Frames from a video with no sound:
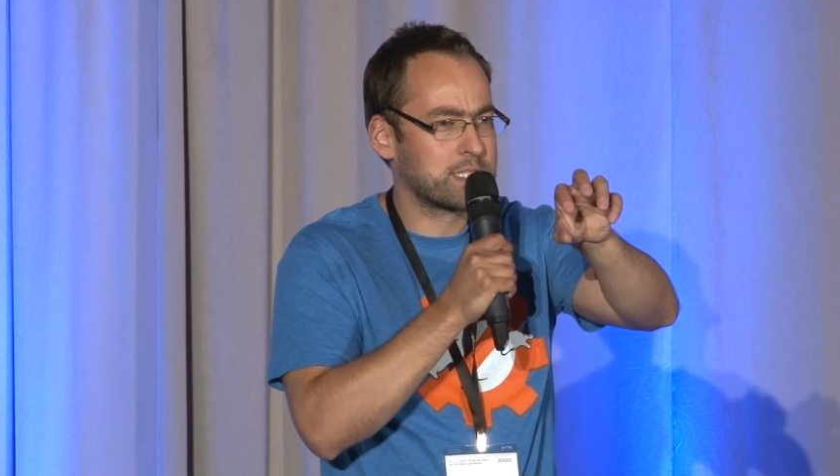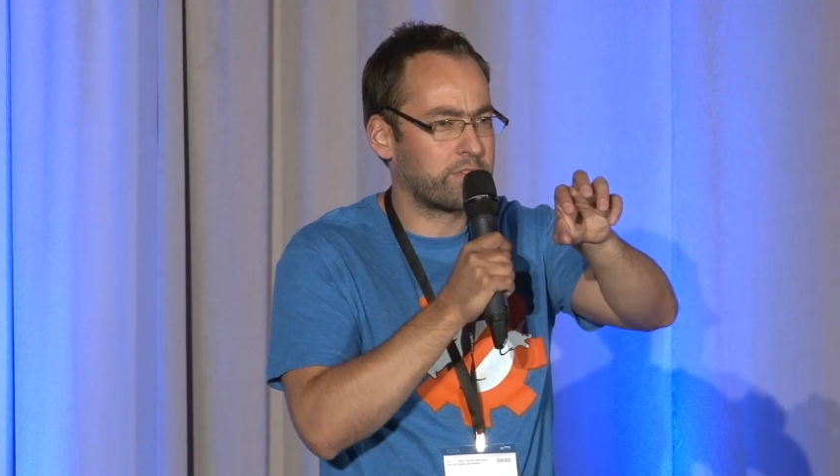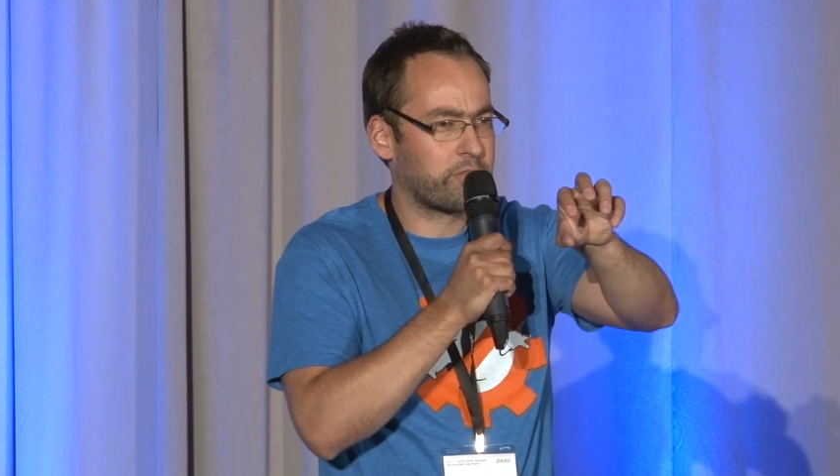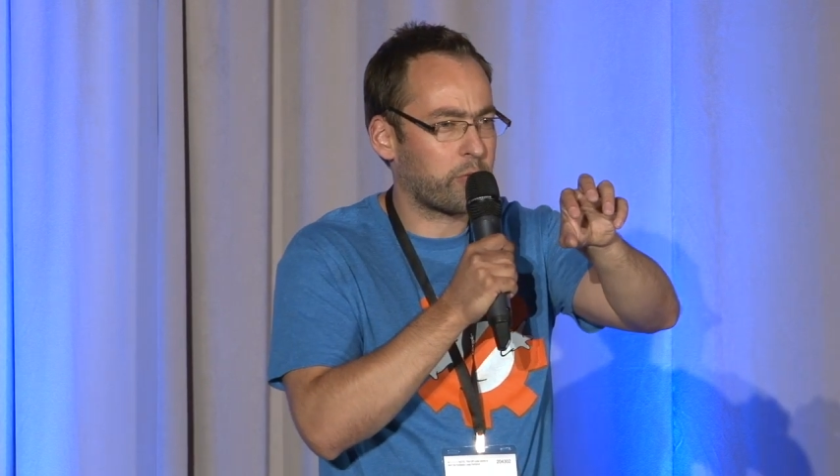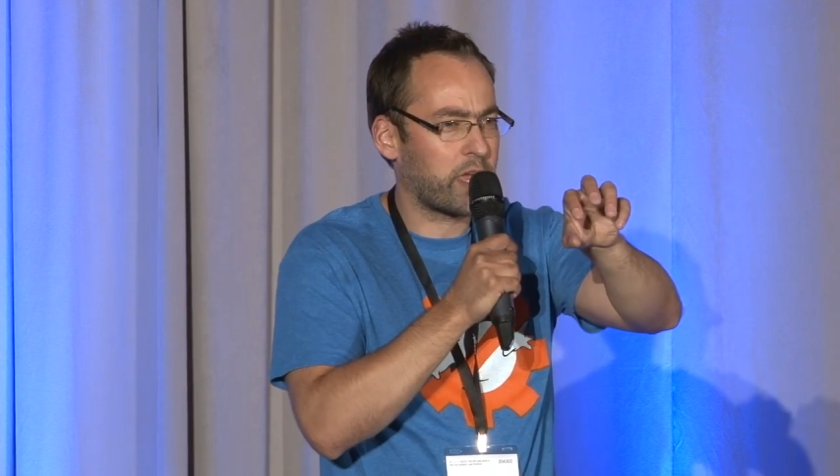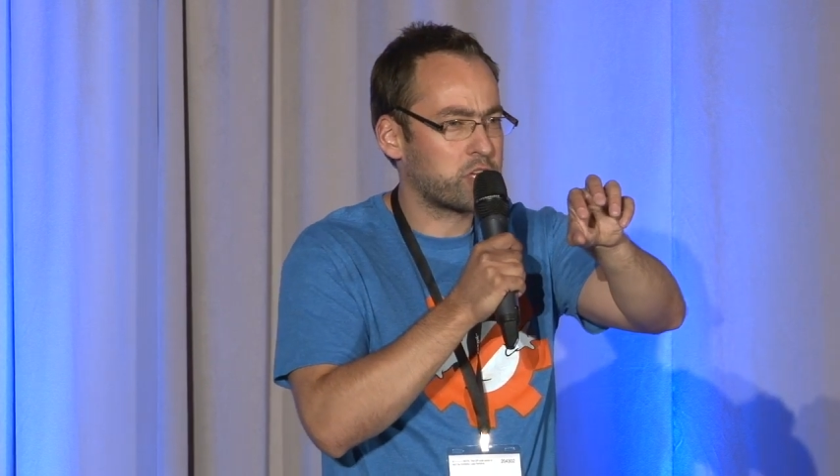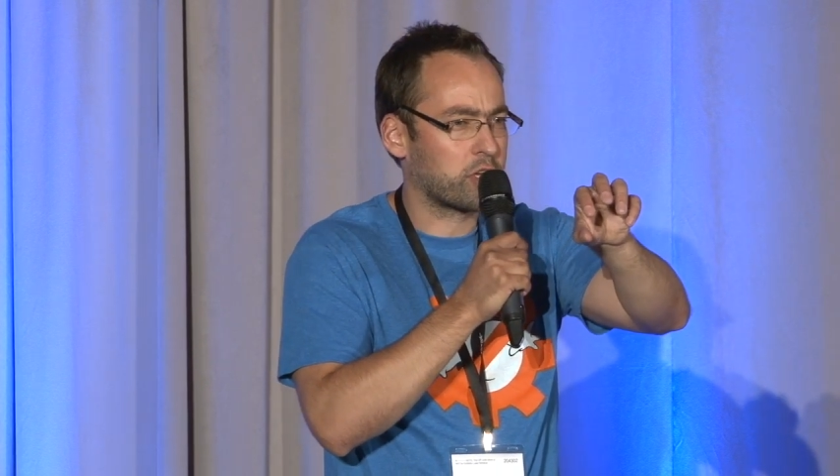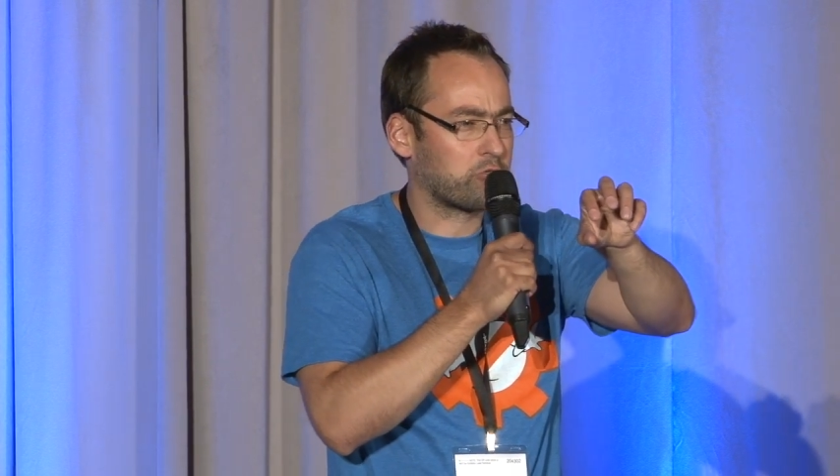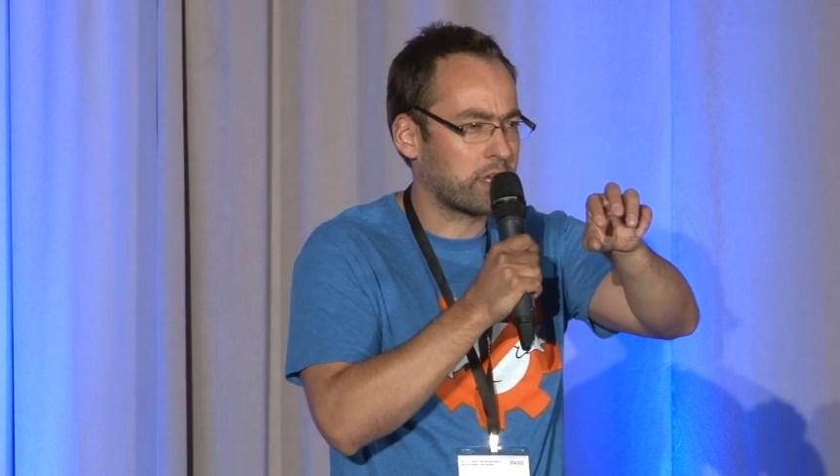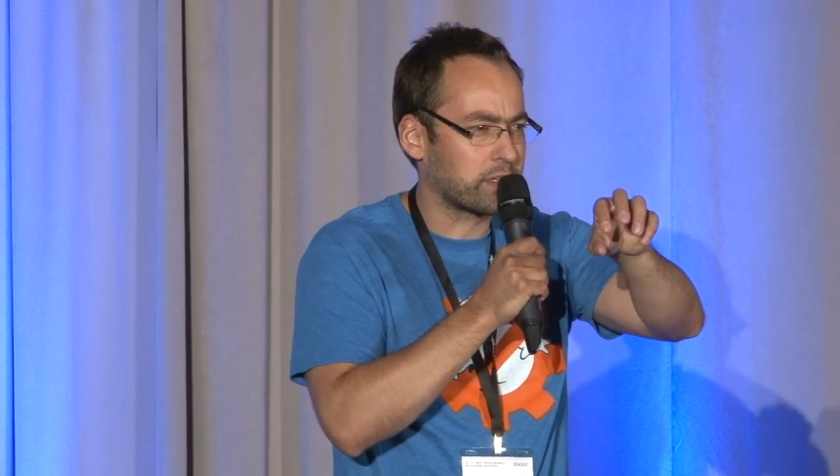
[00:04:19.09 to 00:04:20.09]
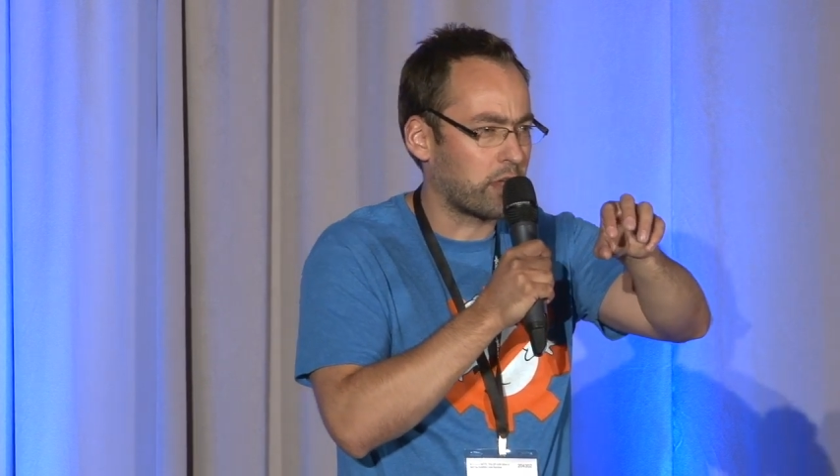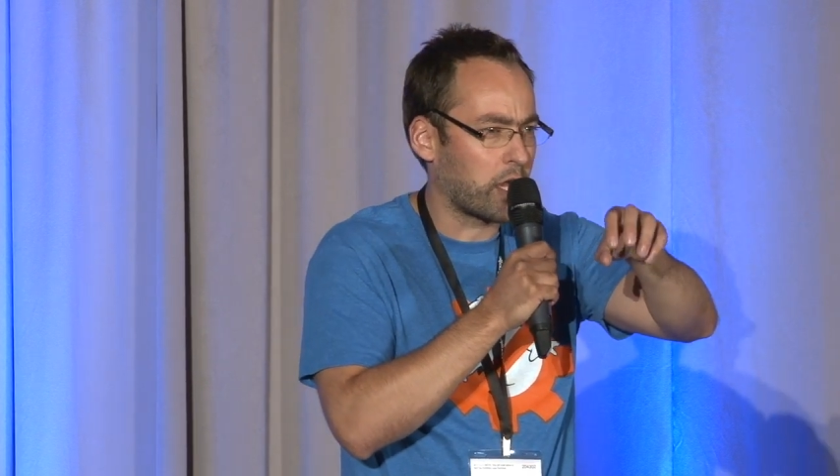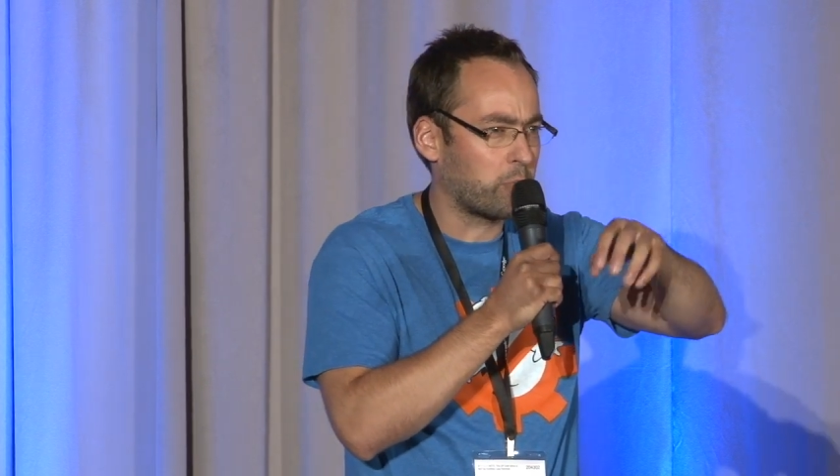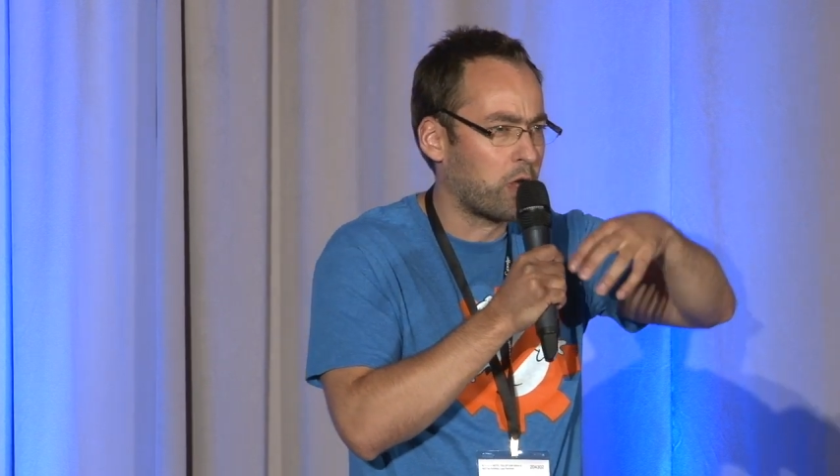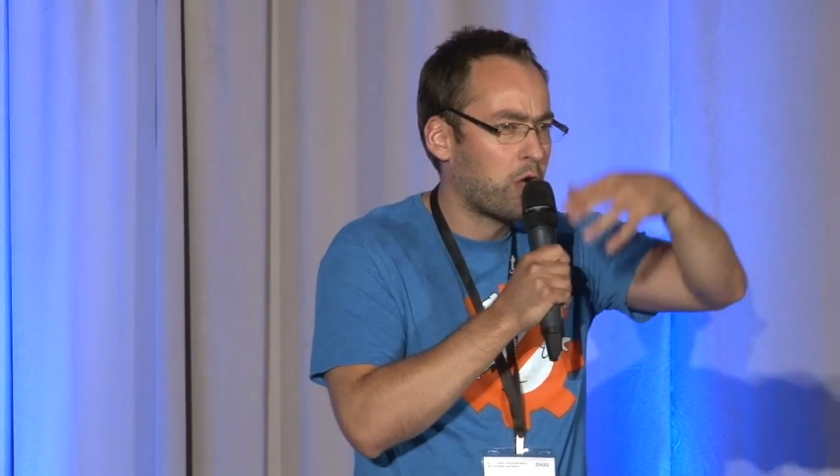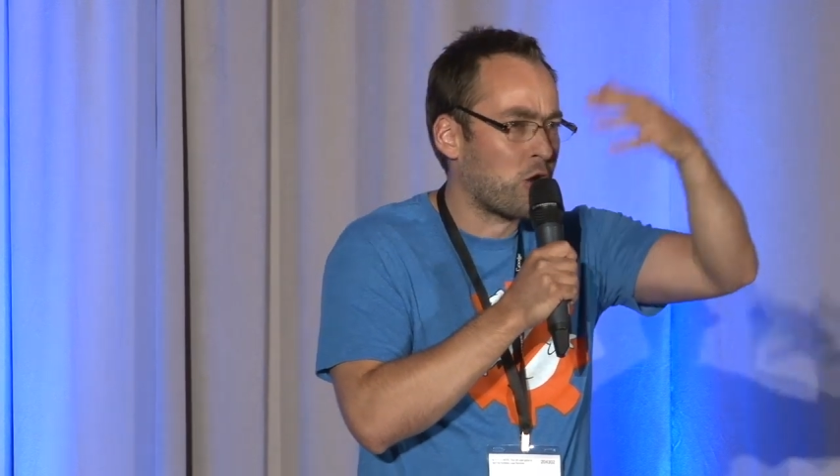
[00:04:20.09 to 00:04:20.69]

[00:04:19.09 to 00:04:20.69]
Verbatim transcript: of information in real time,